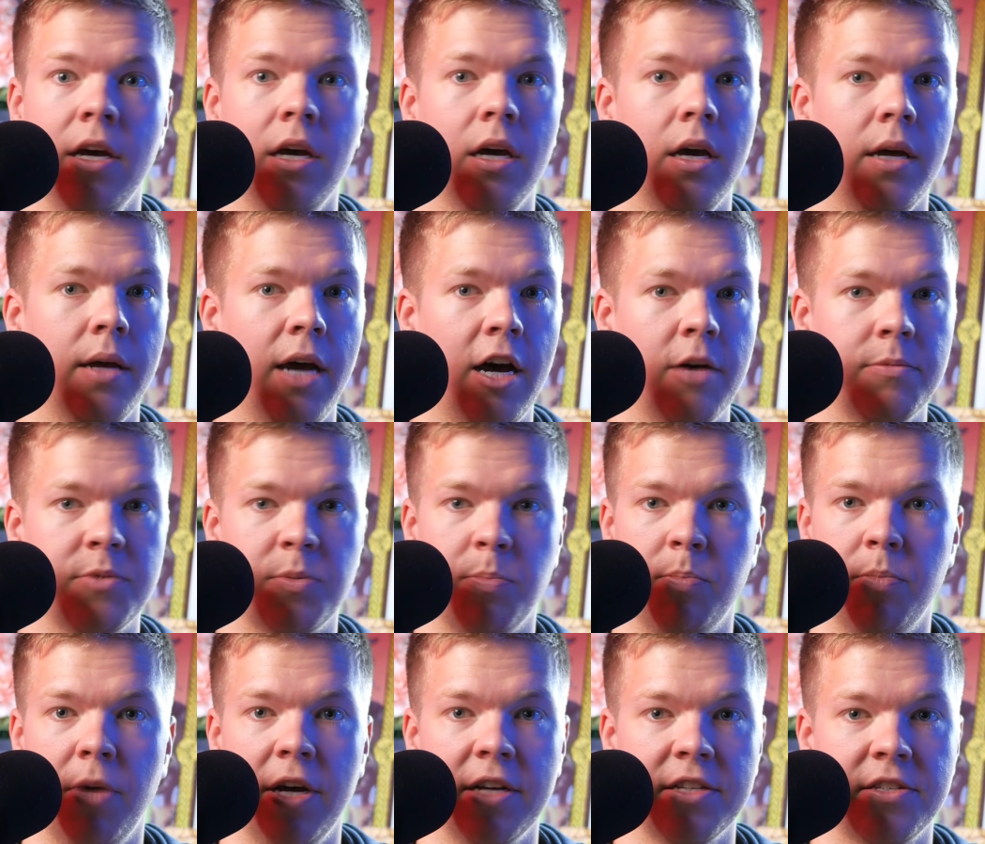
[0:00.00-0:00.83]
It helps
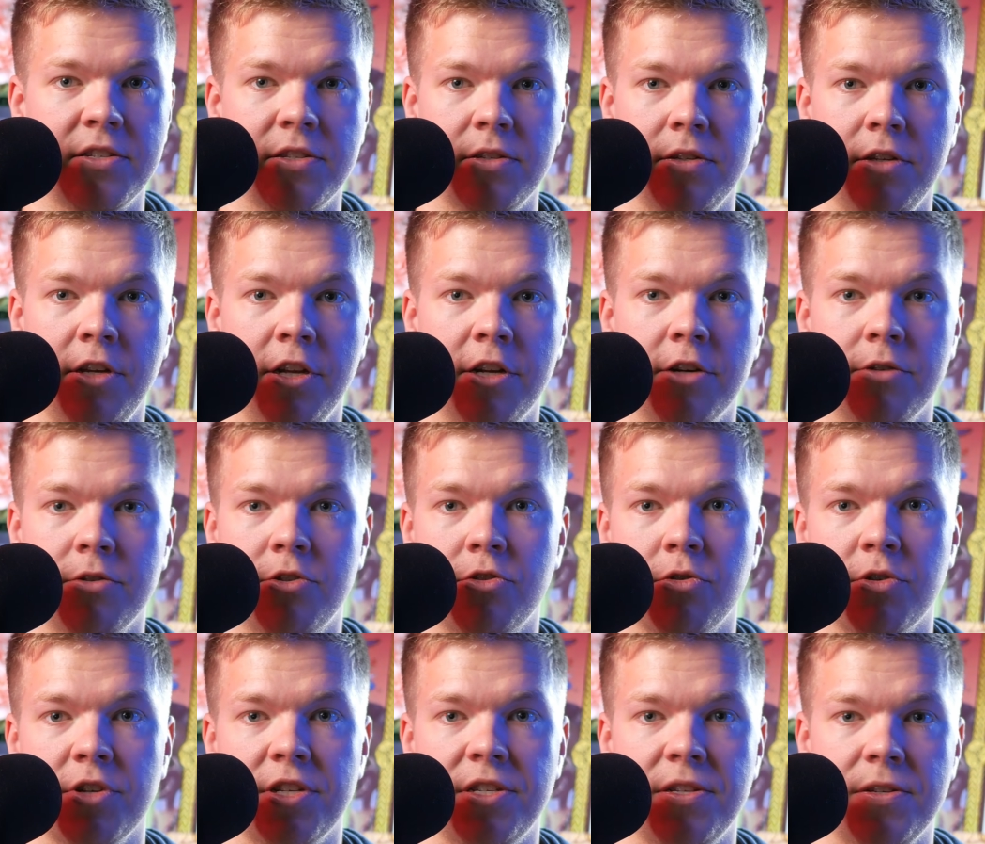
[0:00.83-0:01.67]
us,
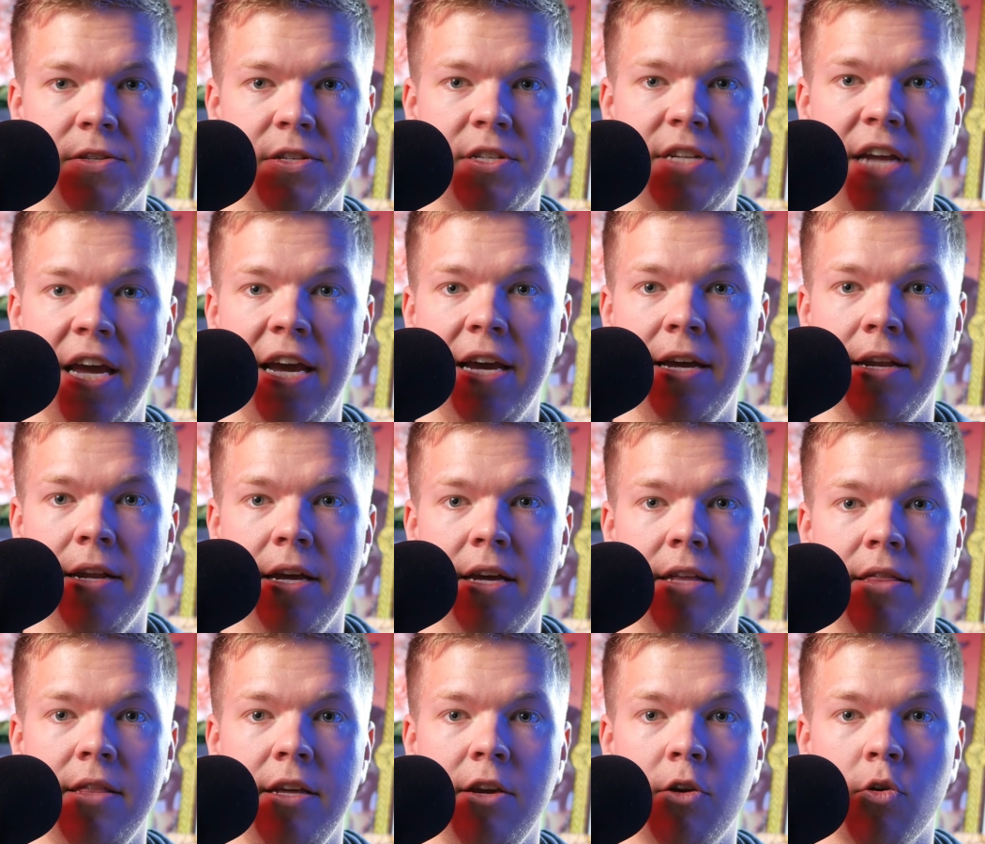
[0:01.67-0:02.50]
sort of sustain
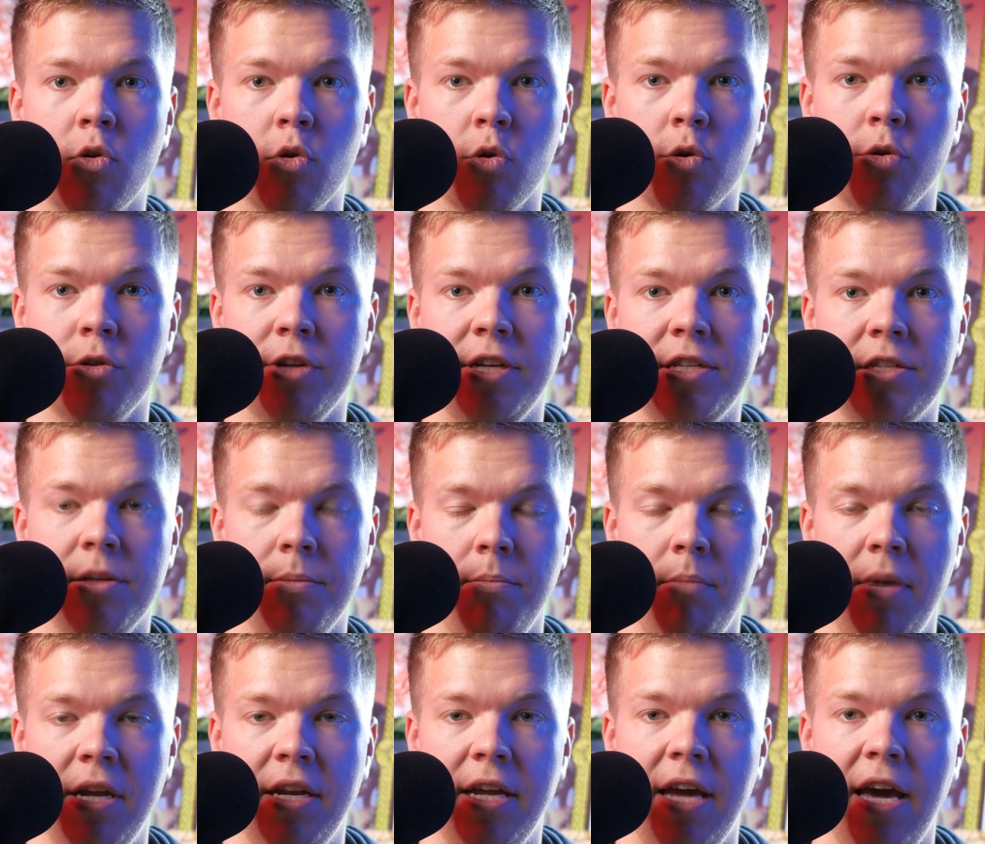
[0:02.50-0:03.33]
in the early to
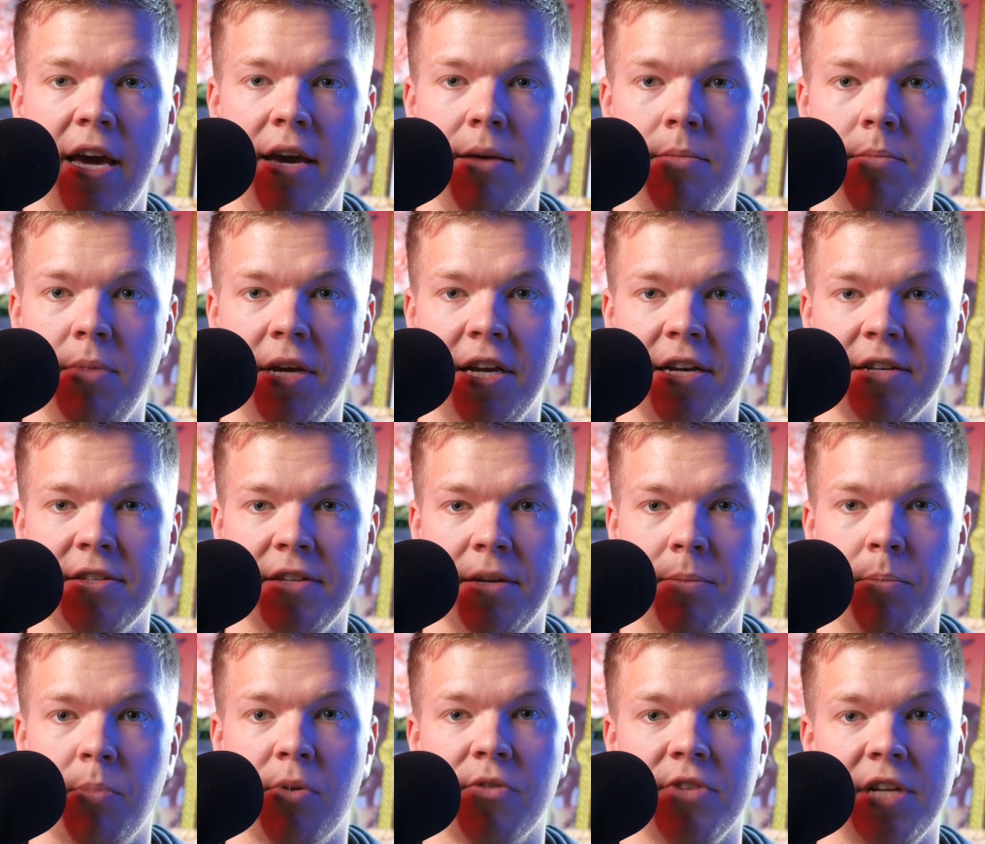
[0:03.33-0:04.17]
mid game because
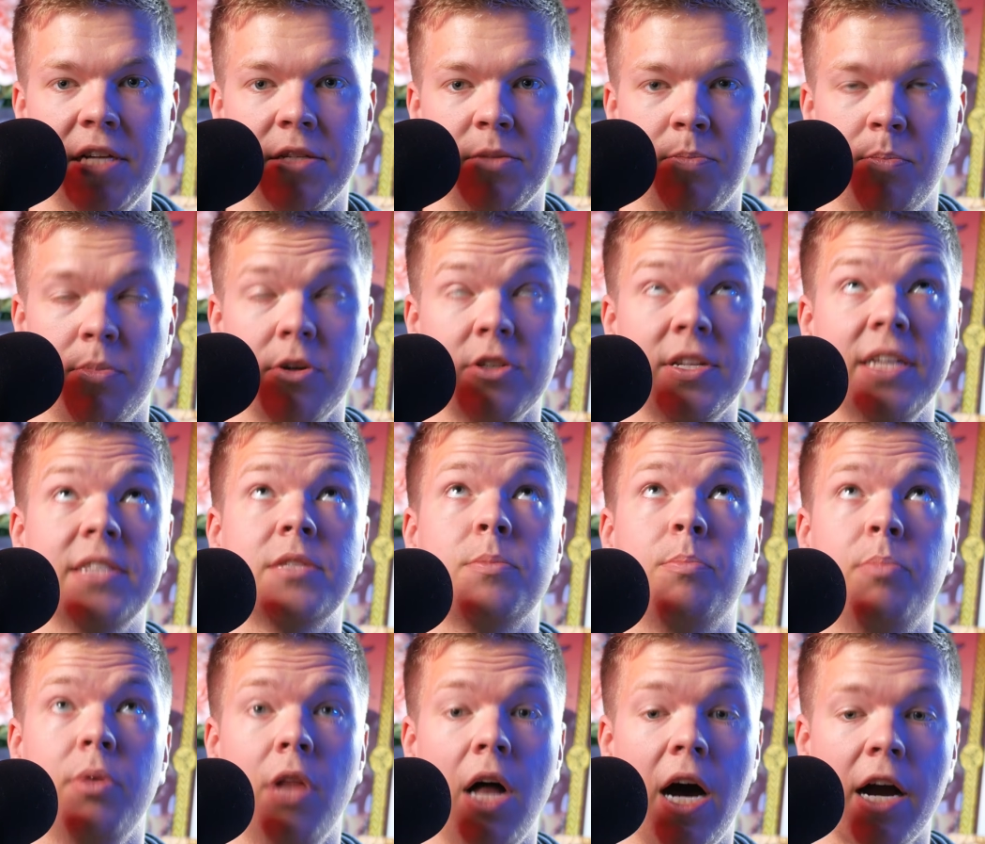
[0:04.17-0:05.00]
it presents
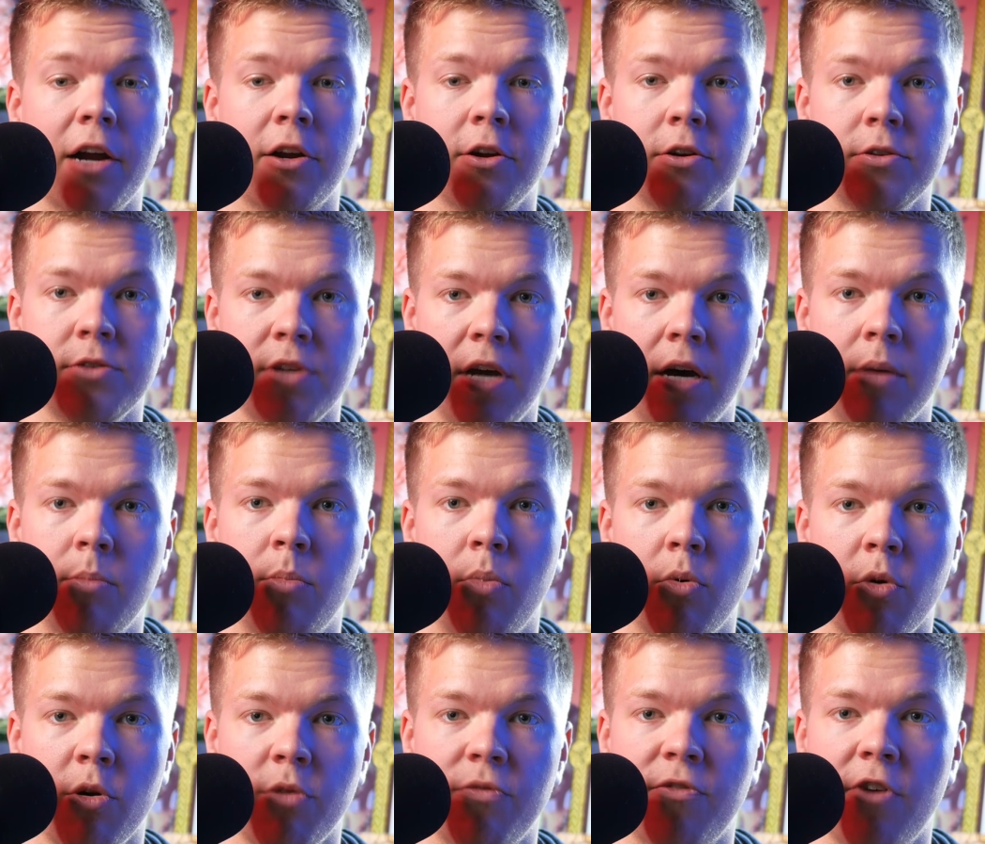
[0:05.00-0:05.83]
blockers on
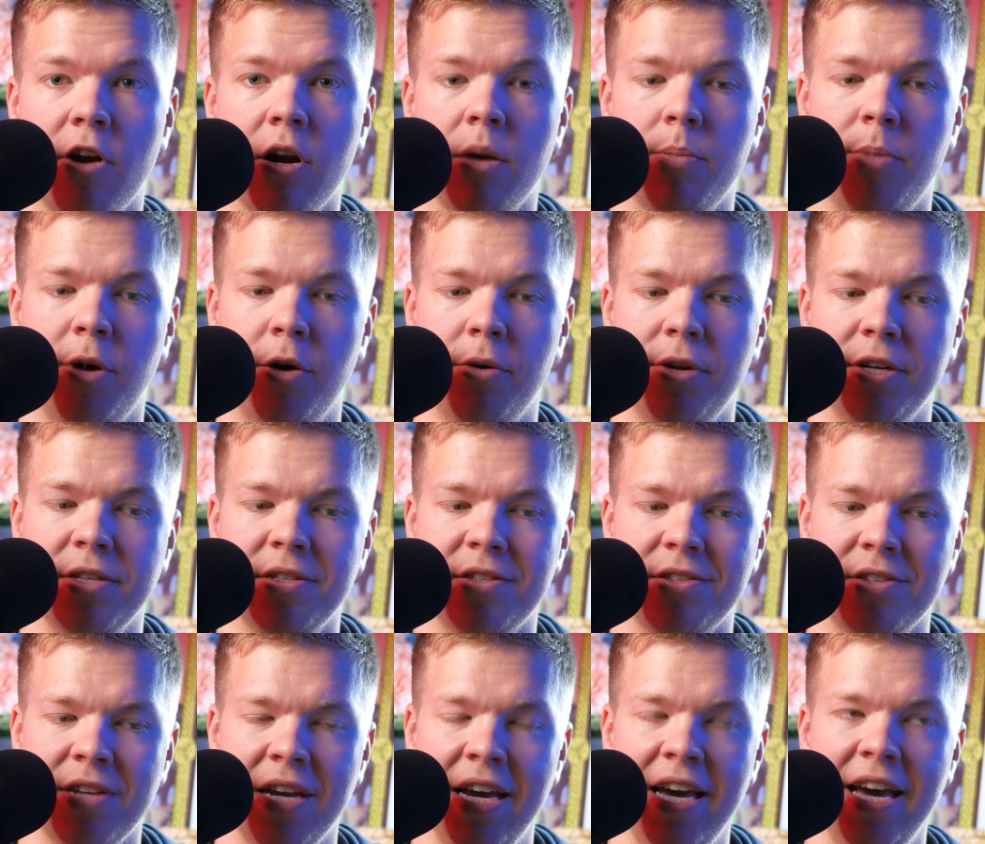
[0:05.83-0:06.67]
board for our
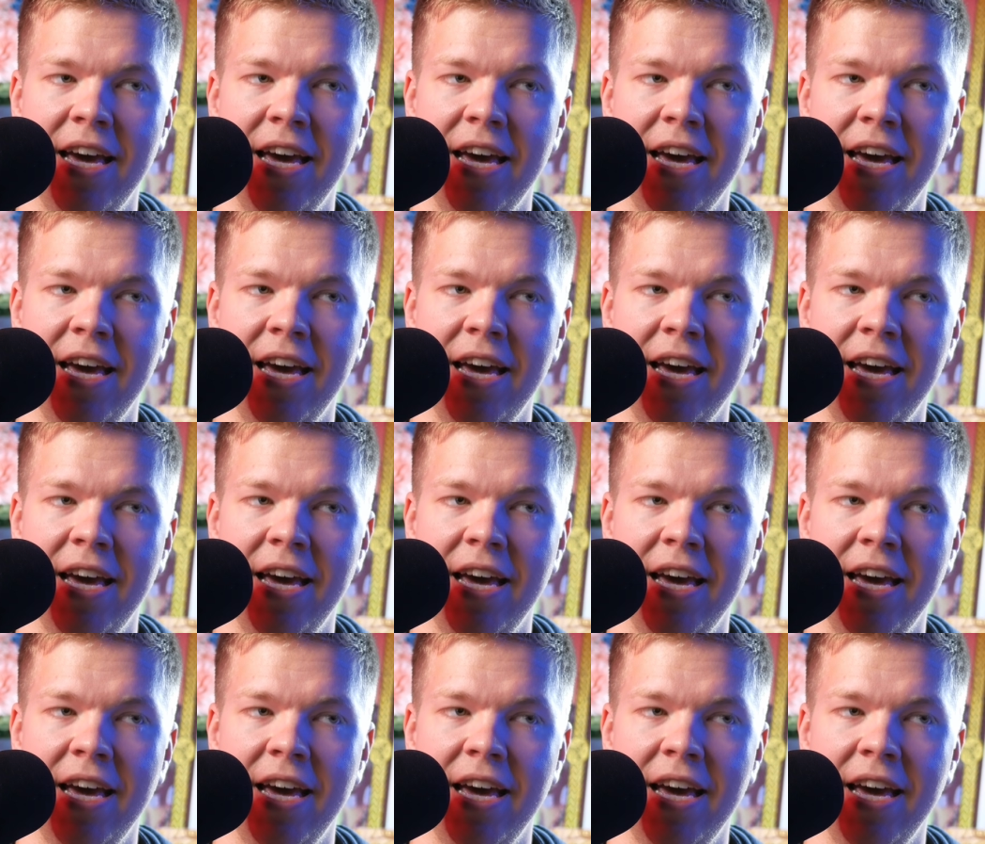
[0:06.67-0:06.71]
opponents.